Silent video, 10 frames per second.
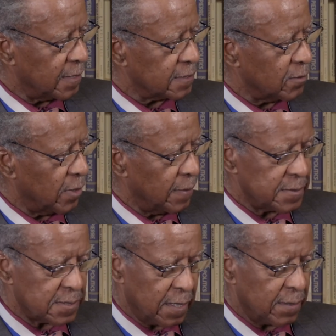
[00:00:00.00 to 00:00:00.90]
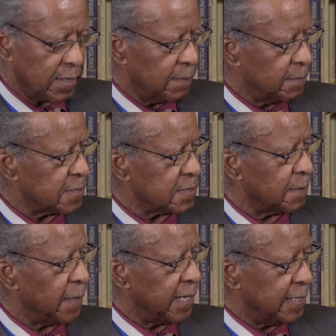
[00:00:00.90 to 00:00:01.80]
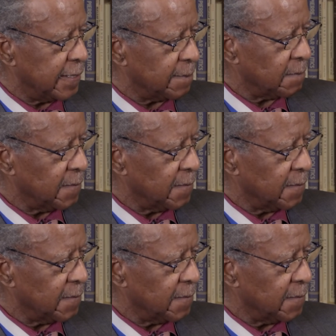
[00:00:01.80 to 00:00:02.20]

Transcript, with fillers: I said, well, I'm sorry, I'm busy painting.